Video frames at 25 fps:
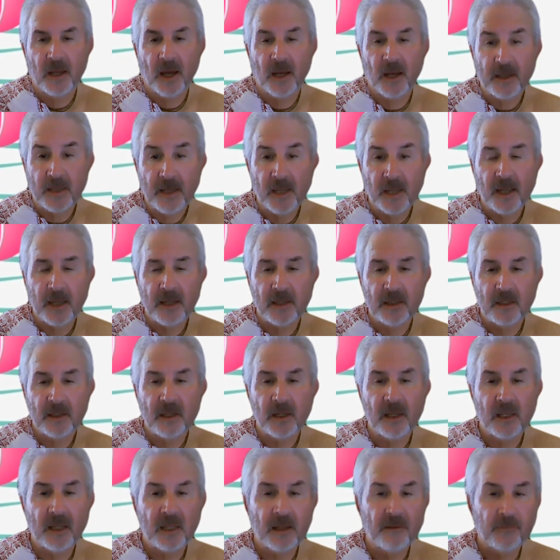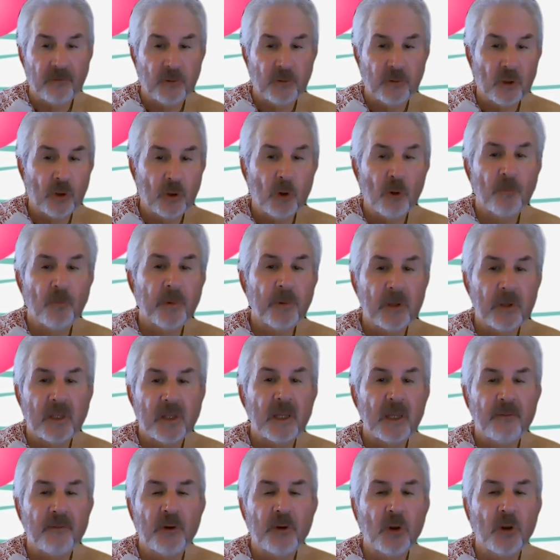Again, if you
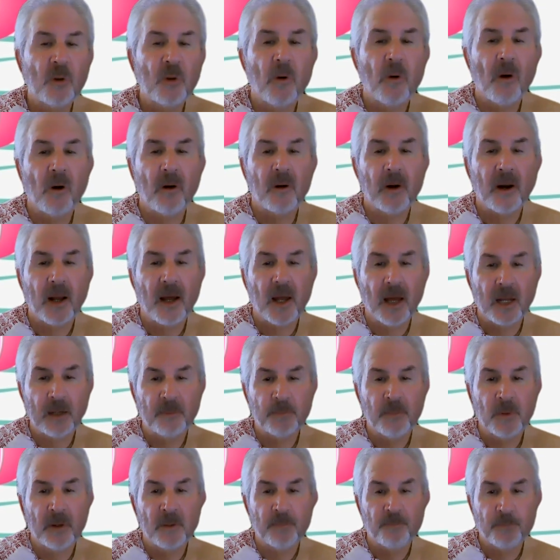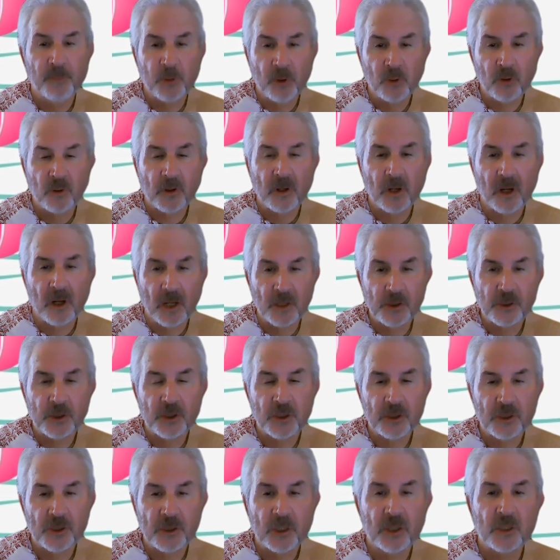believe you are Atman, pure
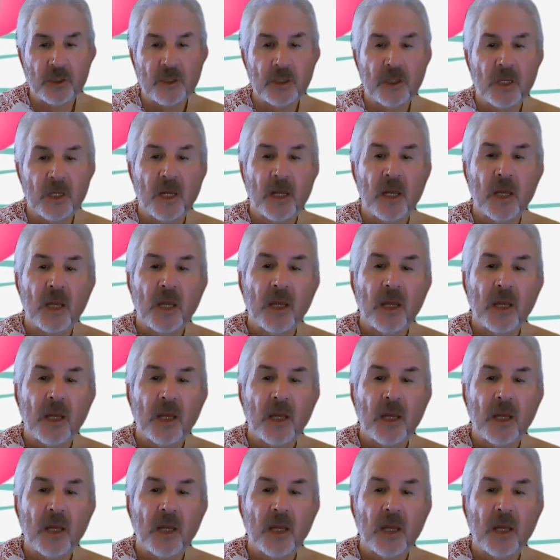consciousness,